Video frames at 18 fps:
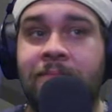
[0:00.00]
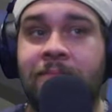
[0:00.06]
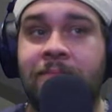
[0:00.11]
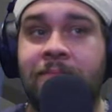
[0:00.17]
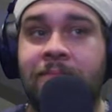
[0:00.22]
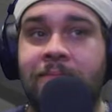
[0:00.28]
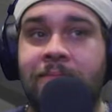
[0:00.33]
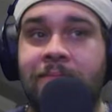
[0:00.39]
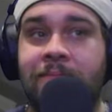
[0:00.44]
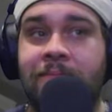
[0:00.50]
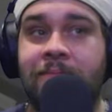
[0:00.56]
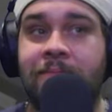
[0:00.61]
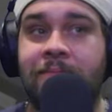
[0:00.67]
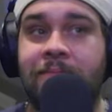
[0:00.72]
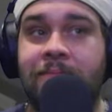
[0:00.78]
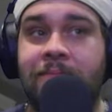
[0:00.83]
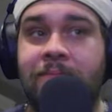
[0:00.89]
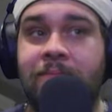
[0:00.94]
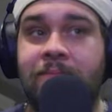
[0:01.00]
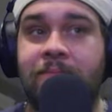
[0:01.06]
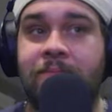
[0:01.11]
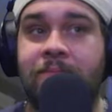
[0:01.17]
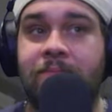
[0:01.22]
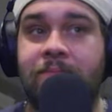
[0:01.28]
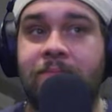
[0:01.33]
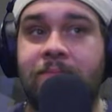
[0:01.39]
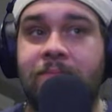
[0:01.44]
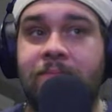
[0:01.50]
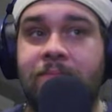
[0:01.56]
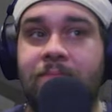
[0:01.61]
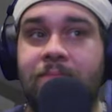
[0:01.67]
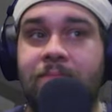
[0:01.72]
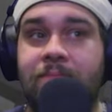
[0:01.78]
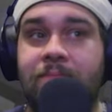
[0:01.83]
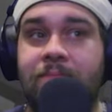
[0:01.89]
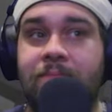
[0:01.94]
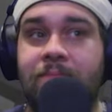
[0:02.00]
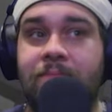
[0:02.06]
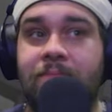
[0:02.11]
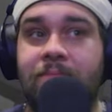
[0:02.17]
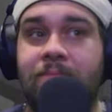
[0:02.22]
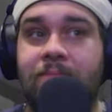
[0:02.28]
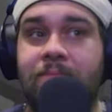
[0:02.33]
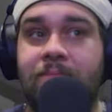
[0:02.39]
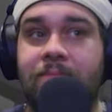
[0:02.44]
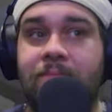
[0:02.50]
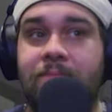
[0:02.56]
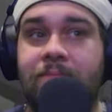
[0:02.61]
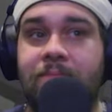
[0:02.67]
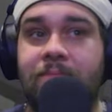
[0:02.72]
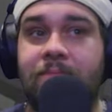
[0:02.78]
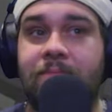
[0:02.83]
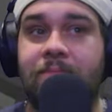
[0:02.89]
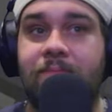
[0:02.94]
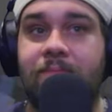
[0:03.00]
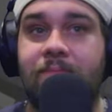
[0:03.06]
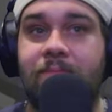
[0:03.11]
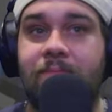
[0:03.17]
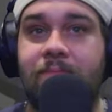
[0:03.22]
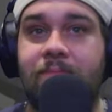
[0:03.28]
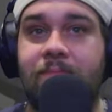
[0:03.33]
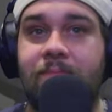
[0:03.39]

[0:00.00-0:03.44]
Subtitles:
No words are spoken by the person on screen.